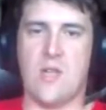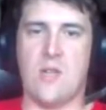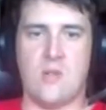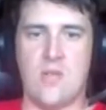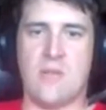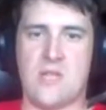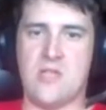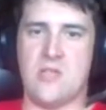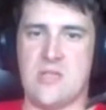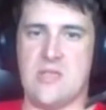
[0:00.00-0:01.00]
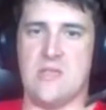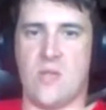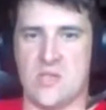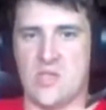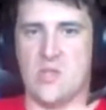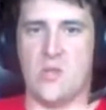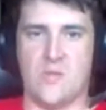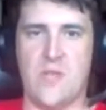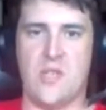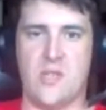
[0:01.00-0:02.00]
Well, because you didn't watch the whole
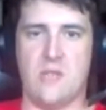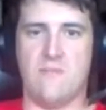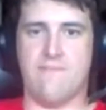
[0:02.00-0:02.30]
video.